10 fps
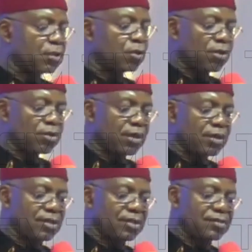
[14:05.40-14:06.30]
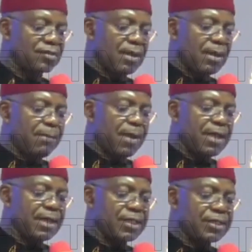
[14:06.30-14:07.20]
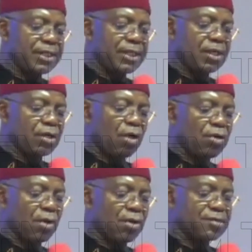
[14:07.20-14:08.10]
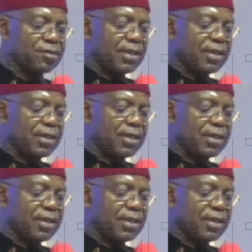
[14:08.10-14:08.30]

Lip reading: authorities by engaging in conducts